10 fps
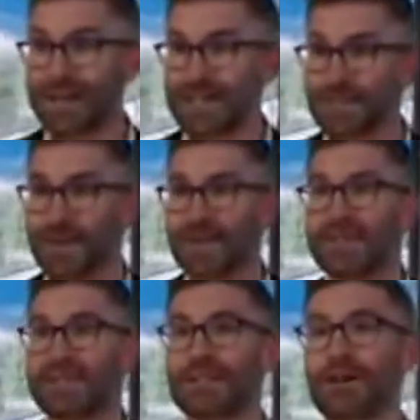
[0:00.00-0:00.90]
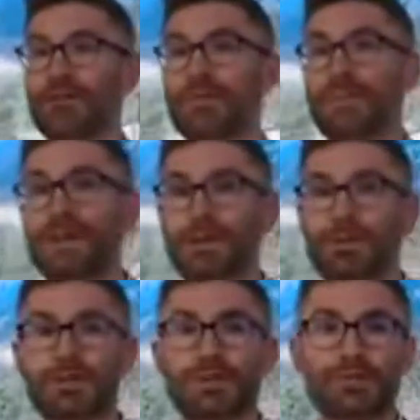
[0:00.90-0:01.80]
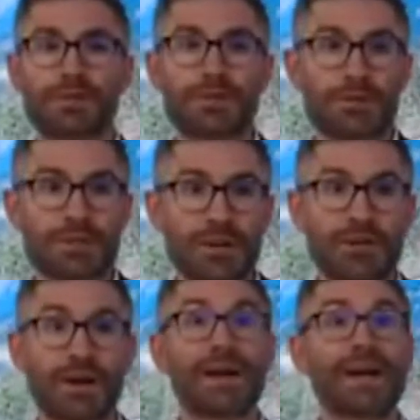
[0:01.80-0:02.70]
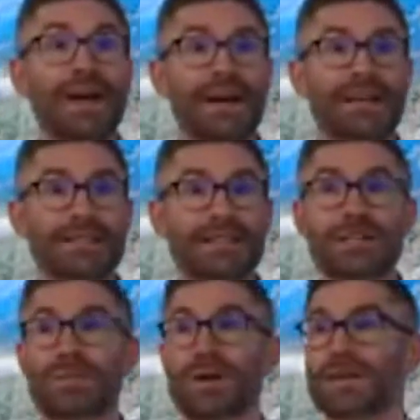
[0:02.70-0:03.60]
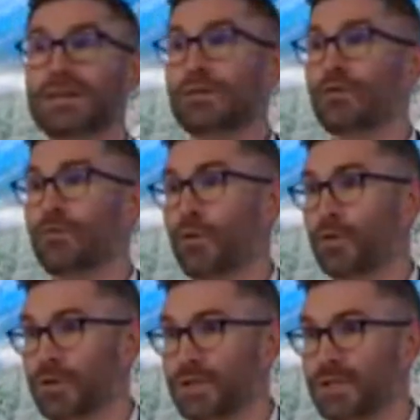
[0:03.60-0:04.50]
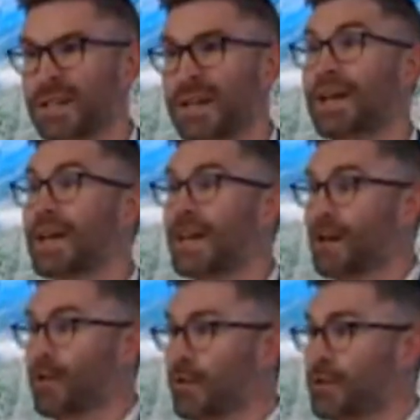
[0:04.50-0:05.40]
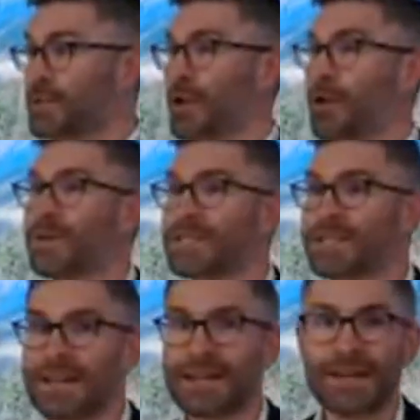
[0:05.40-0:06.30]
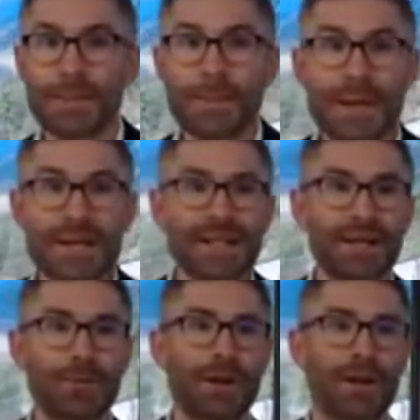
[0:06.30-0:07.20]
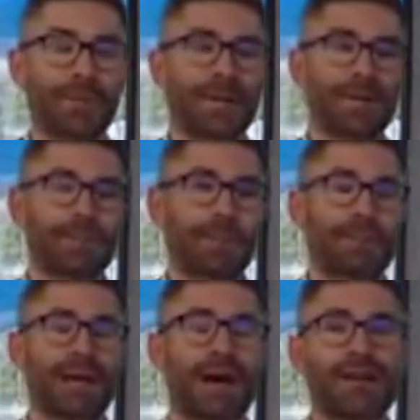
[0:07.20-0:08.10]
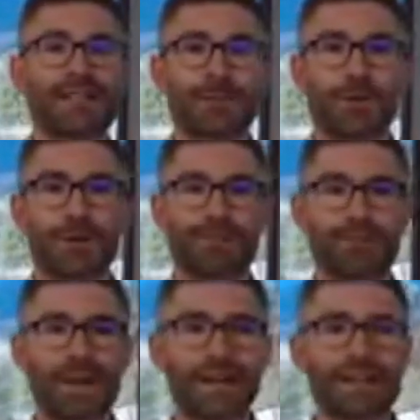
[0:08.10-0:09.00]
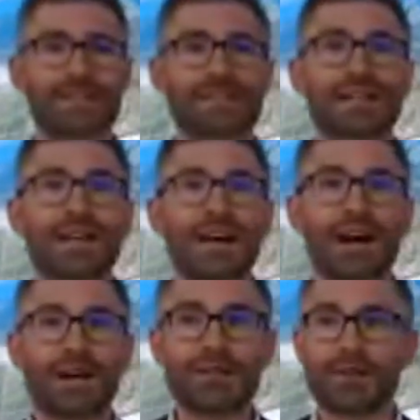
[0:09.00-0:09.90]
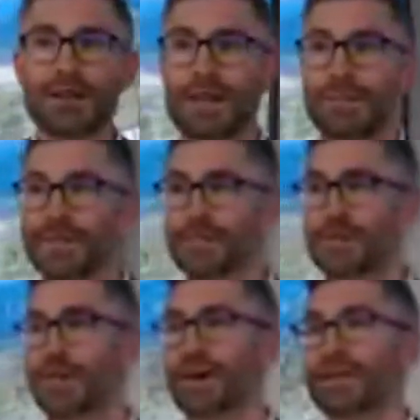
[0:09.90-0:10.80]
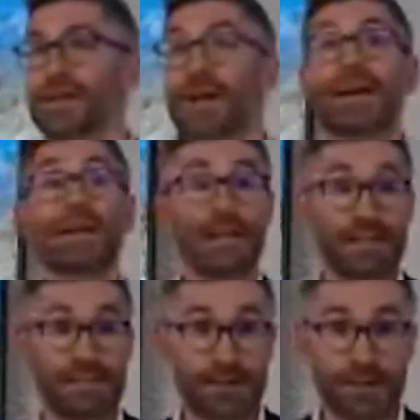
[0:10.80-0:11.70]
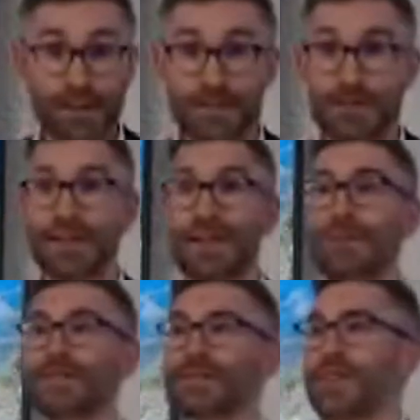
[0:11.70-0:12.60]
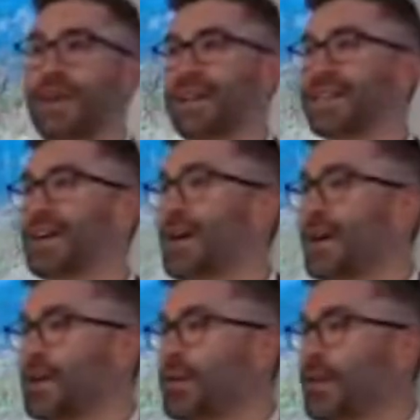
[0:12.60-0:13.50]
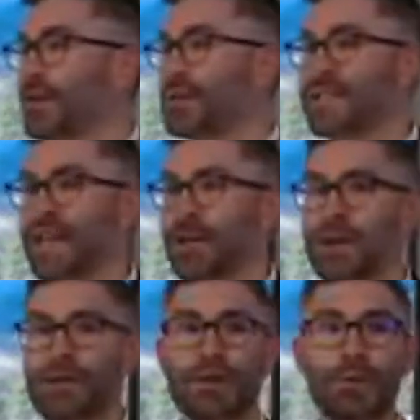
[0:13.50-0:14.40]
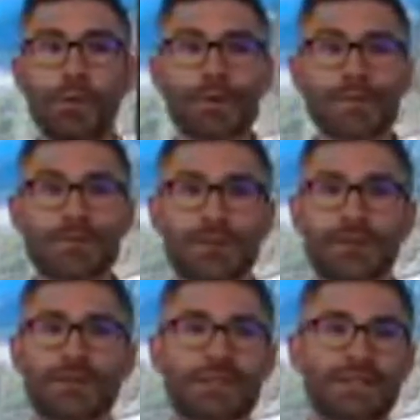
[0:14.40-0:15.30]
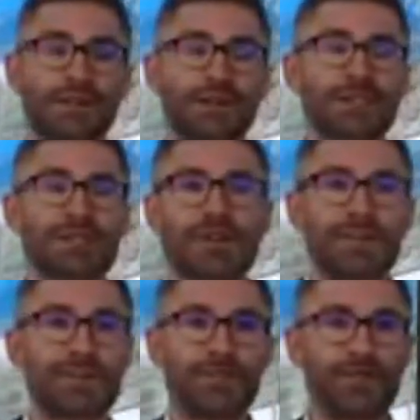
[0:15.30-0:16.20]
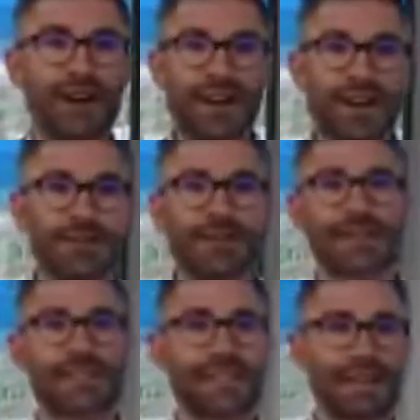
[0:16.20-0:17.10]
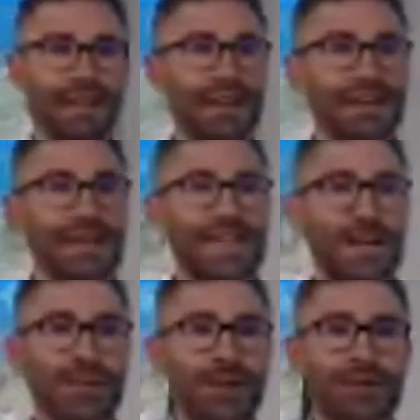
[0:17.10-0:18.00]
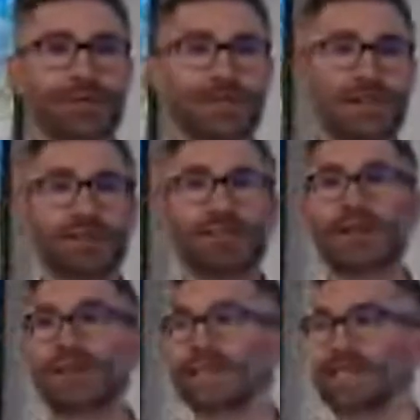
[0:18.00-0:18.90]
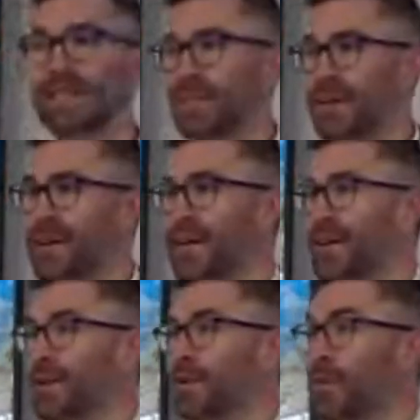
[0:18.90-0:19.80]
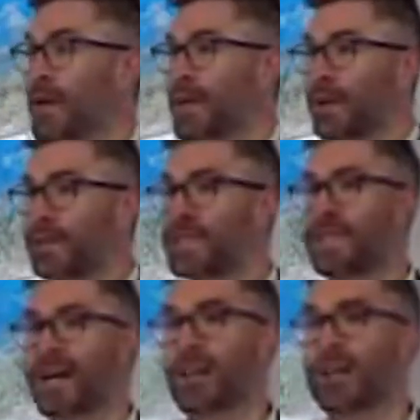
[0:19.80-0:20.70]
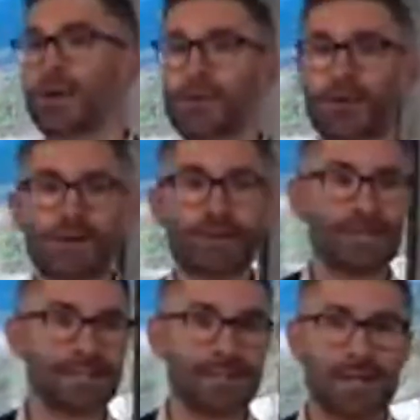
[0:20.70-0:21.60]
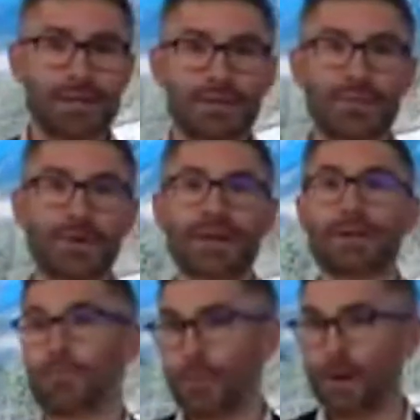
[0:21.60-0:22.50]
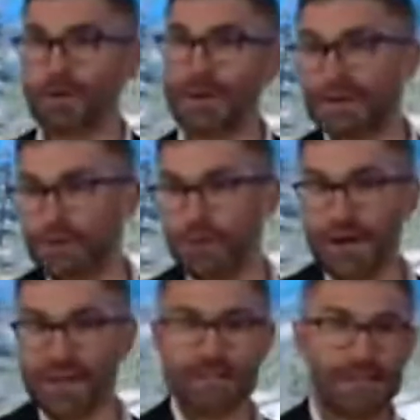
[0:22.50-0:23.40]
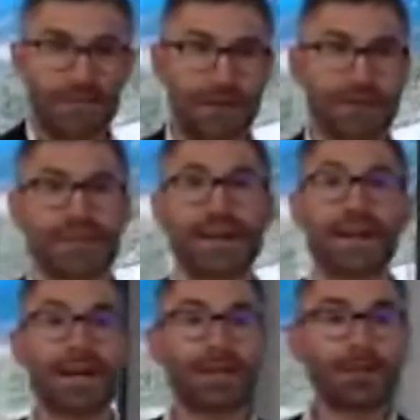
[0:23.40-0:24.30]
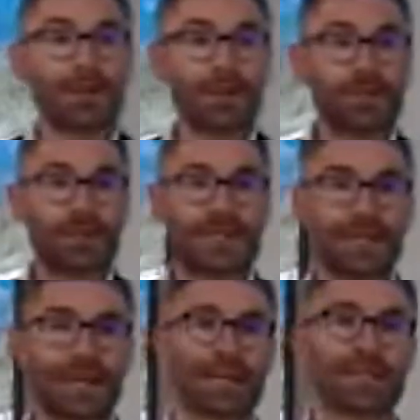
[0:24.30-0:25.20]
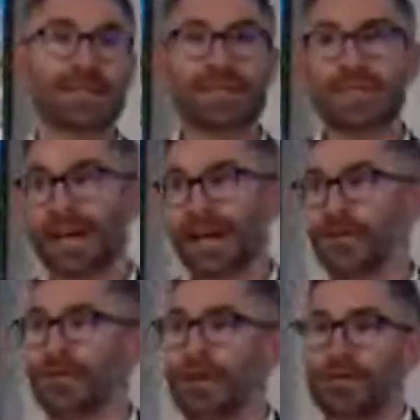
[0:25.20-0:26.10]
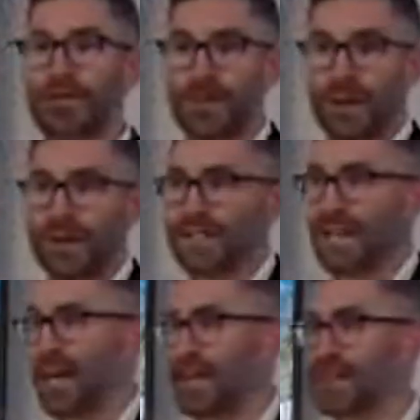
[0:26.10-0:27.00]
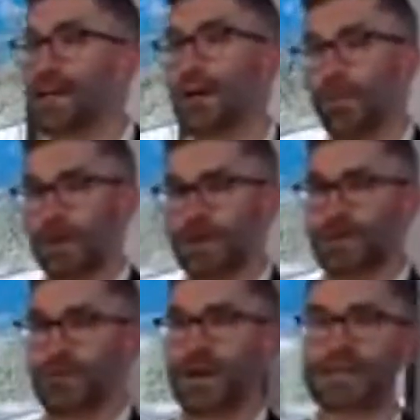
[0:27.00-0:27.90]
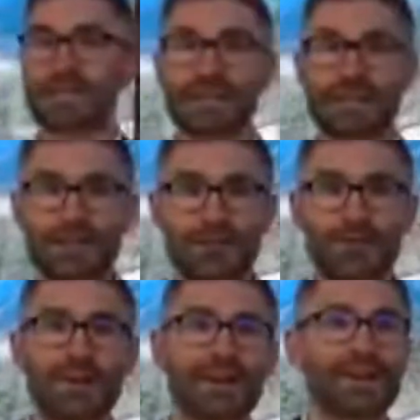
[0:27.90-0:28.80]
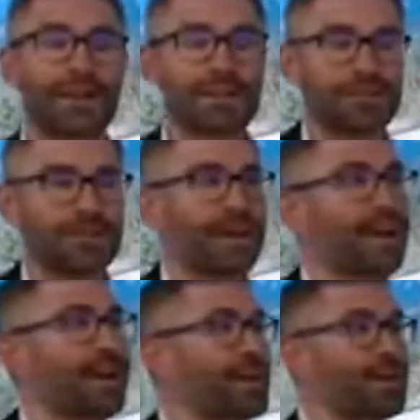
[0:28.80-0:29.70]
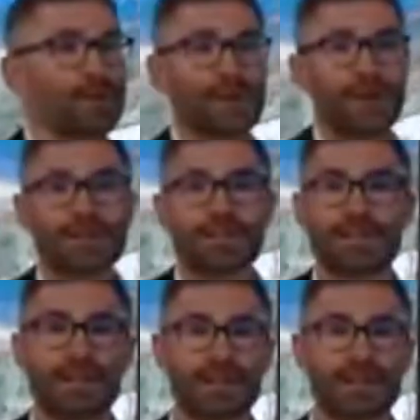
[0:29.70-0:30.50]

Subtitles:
independent of the media we choose to do so, and independent of borders. Now, of course, we always say immediately, well, I mean, but how does that work in practice? Are there limits to that? Yes, there are certain limits to that. You cannot say whatever you want to. You cannot scream fire, as the example goes, in a crowded cinema. You cannot deny the Holocaust in Germany. Well, you can do that in America. You cannot criticize the Thai royal family in Thailand. Well, you can do that in Germany, in Austria. You cannot